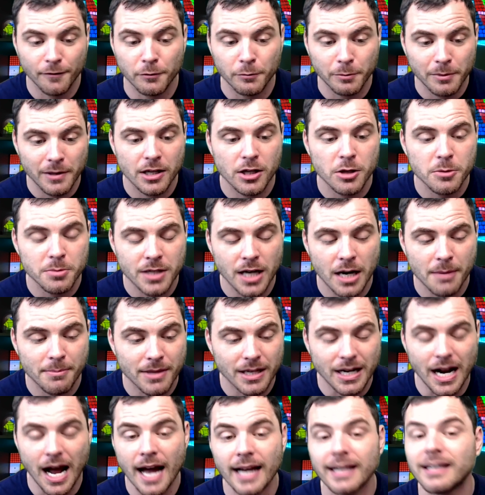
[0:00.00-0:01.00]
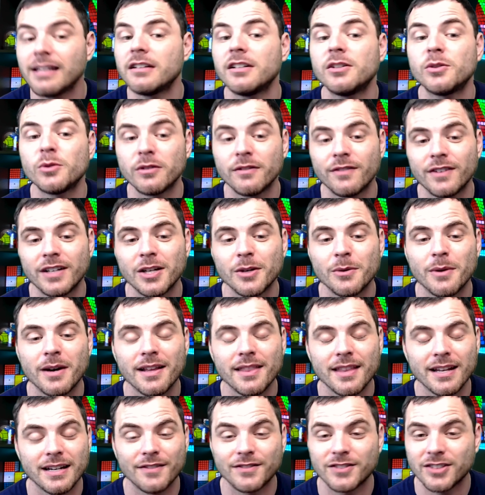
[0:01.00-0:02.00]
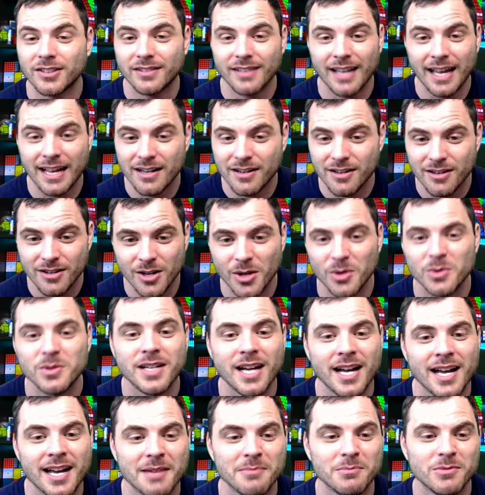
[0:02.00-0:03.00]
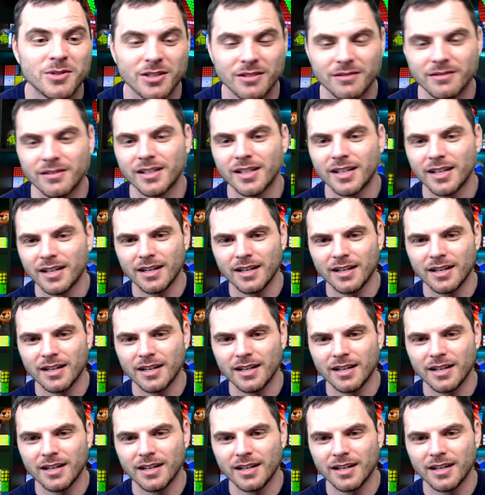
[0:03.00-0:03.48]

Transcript: from SpeedCube Shop that I need to do a video on that I've just had no time to